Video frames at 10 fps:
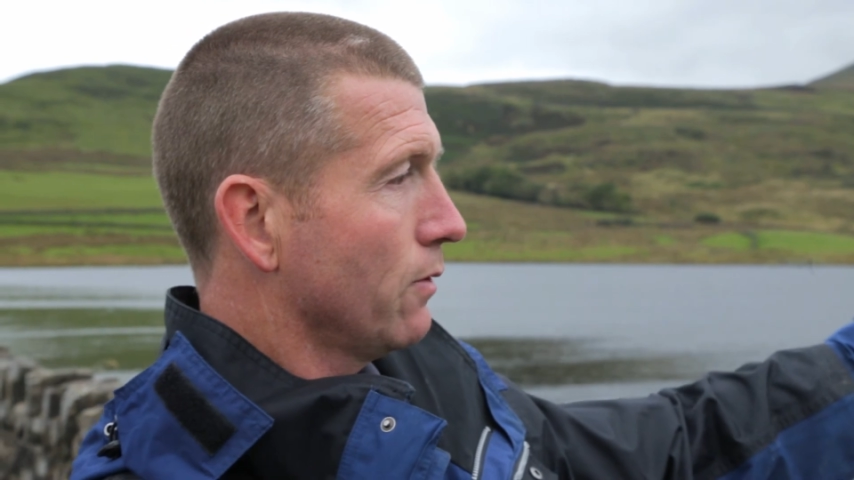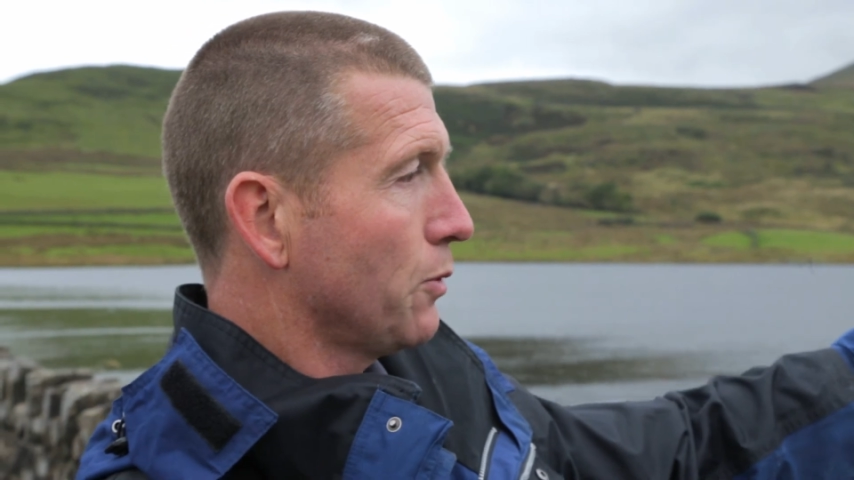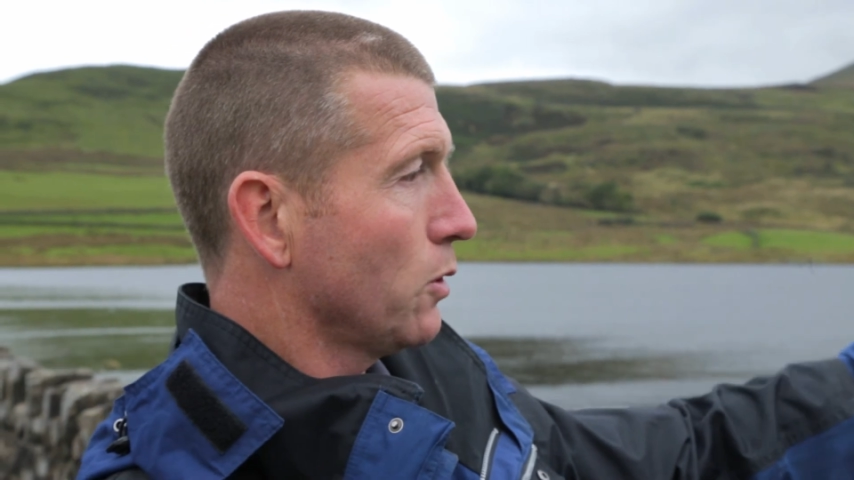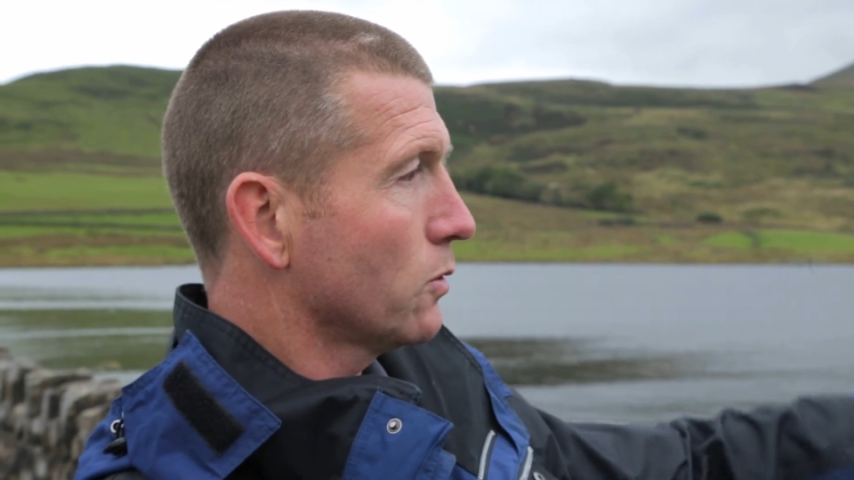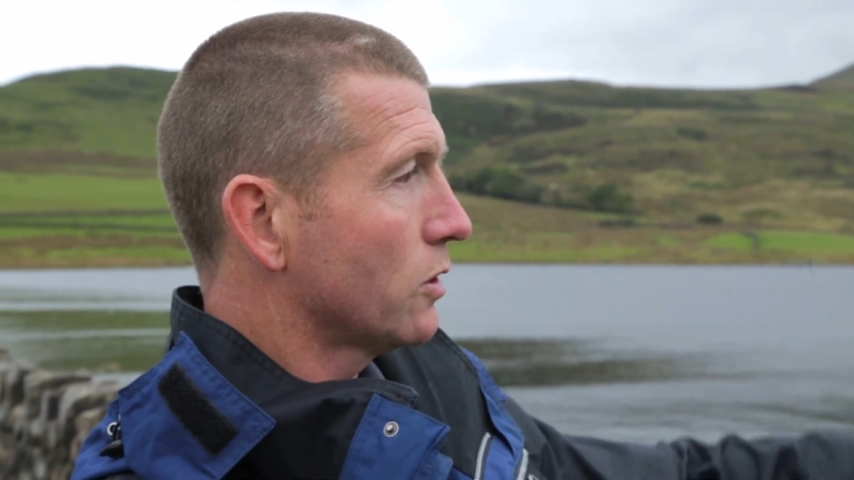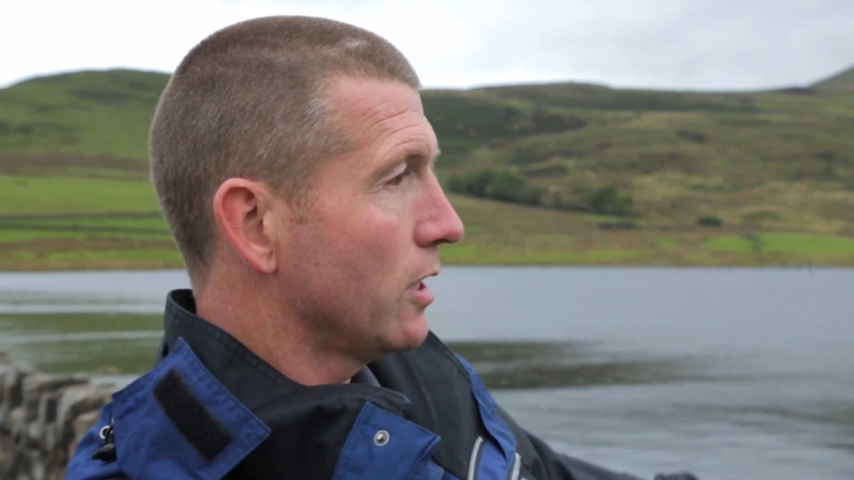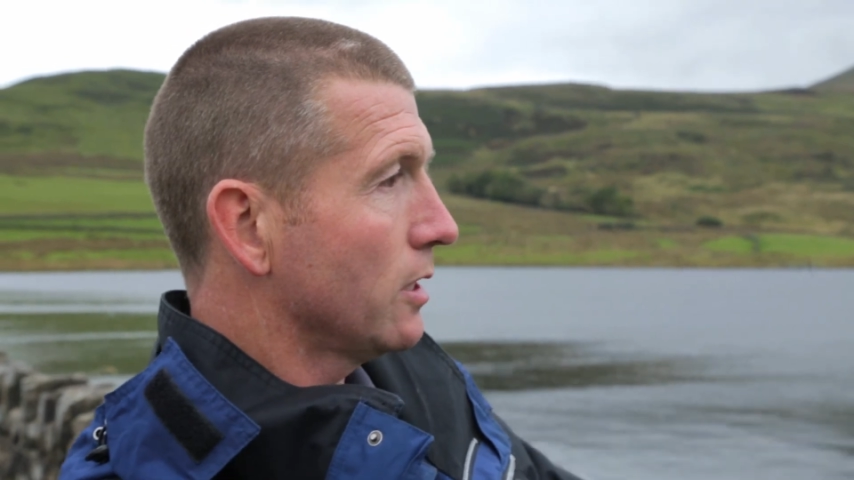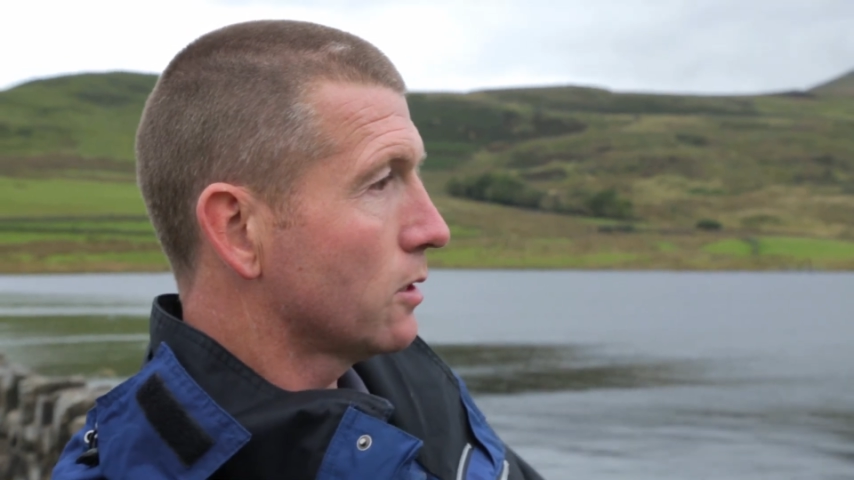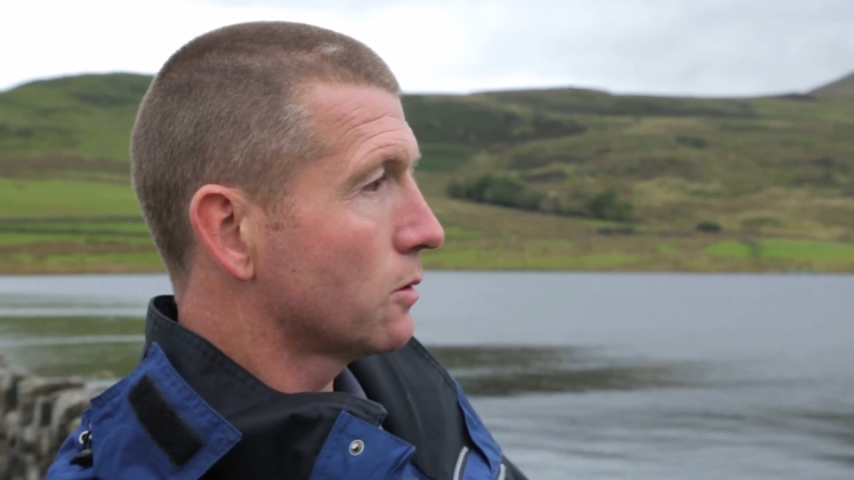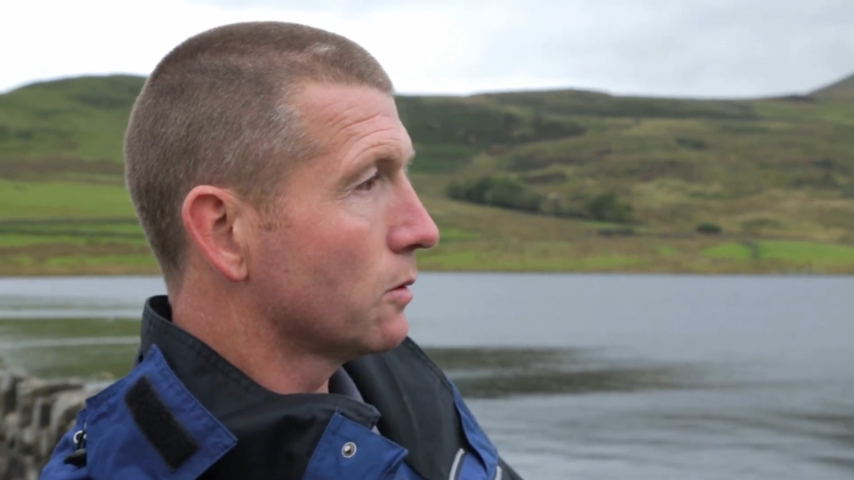
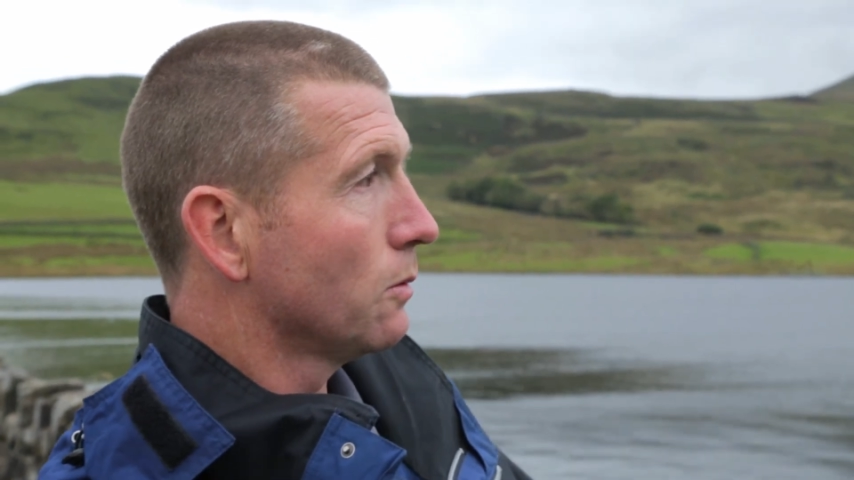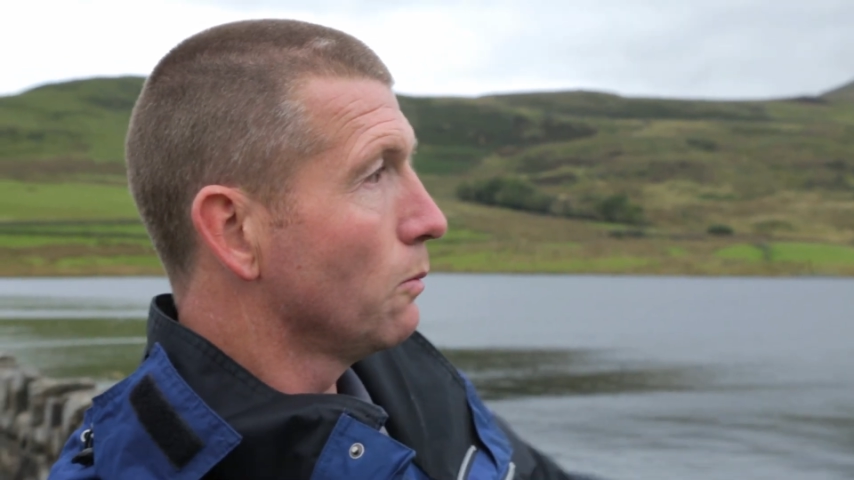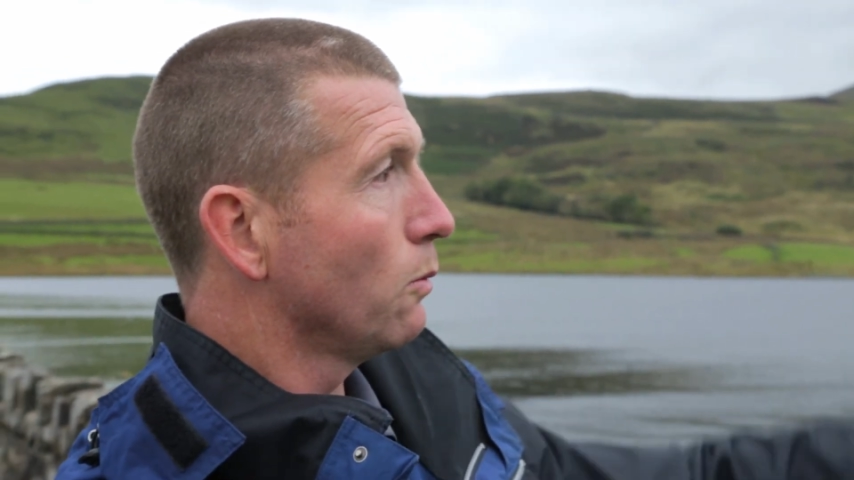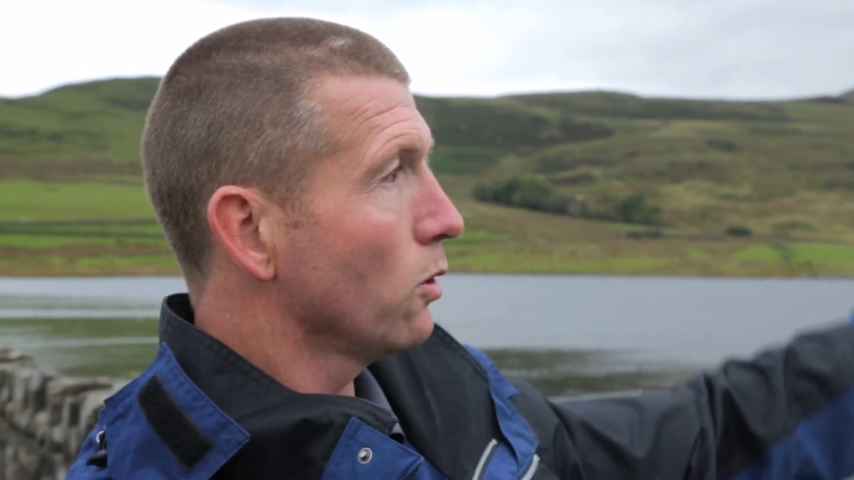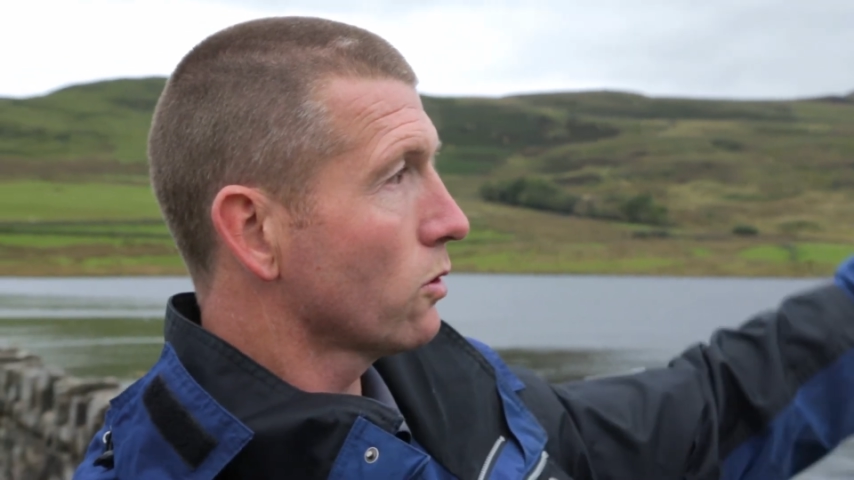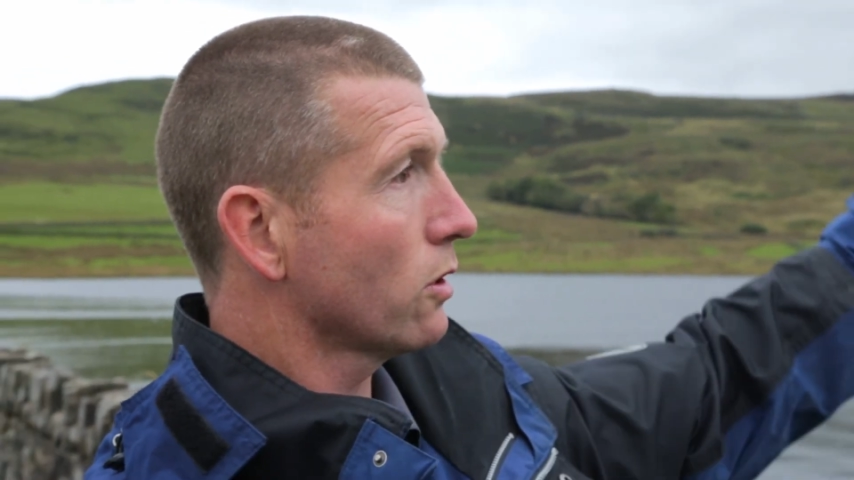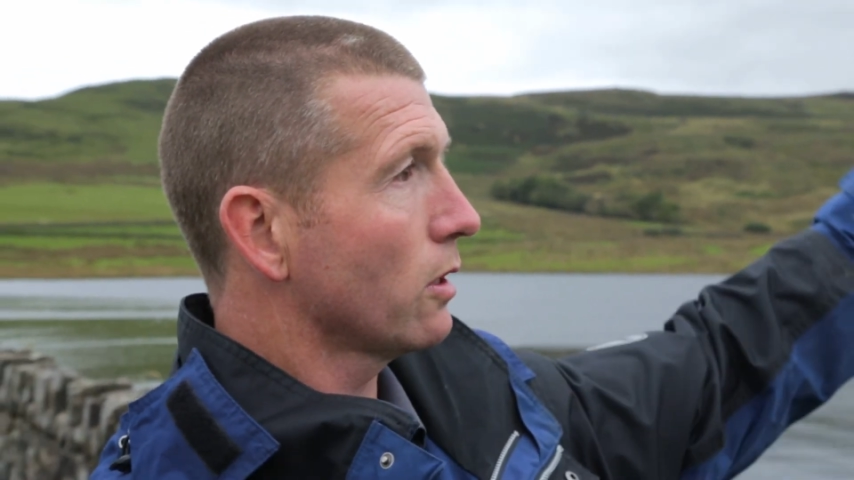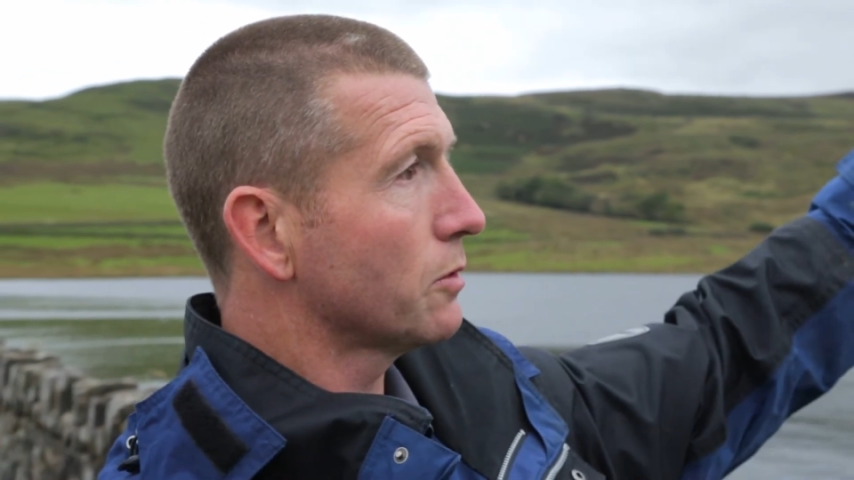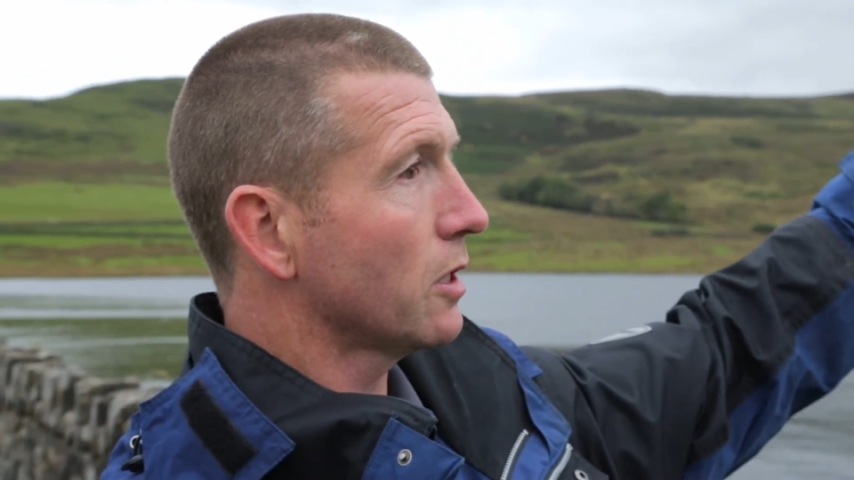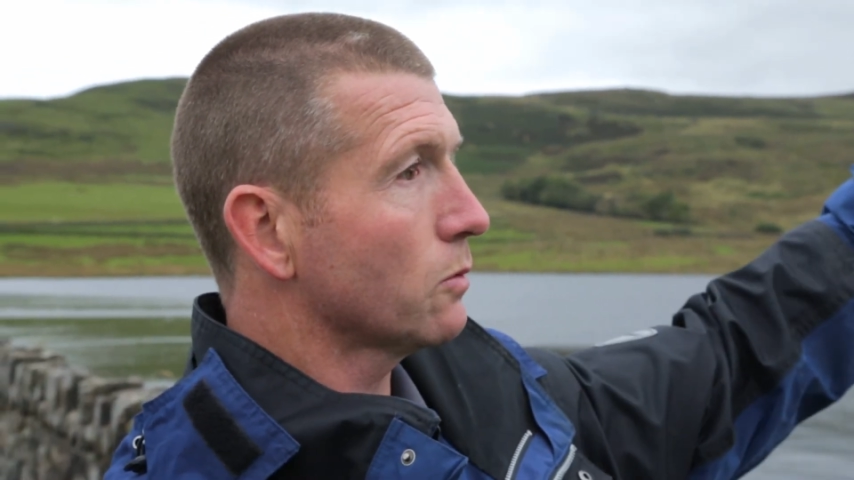process. Water
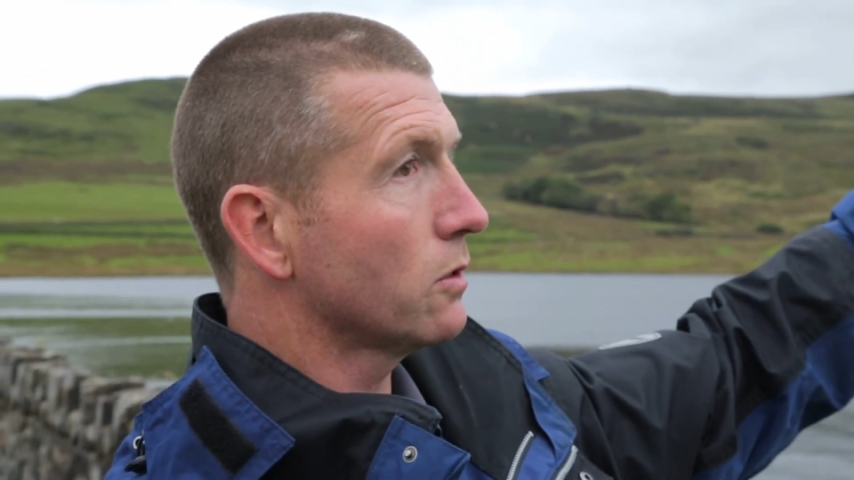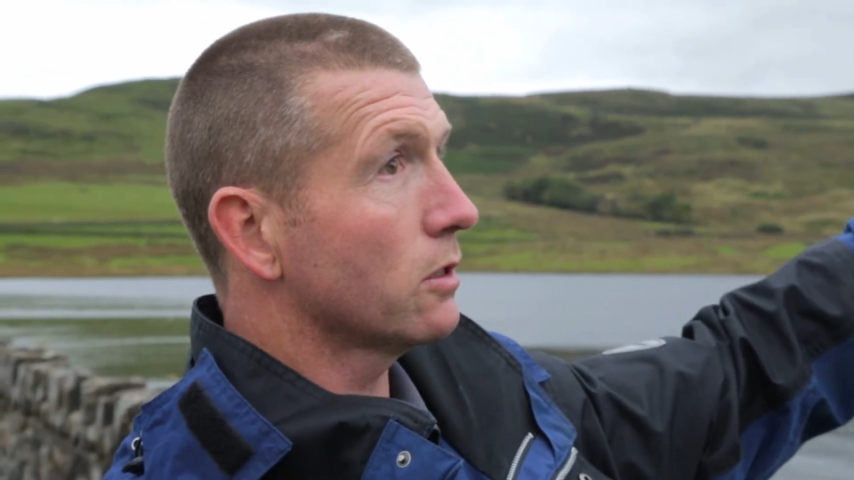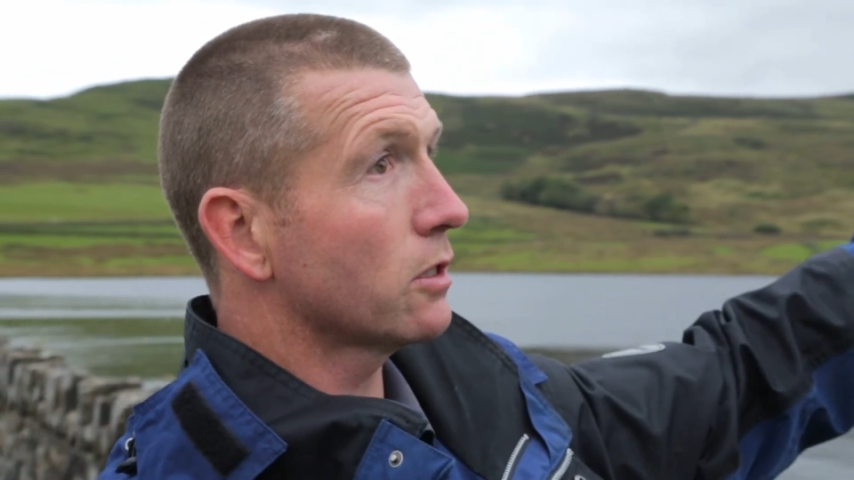comes out to the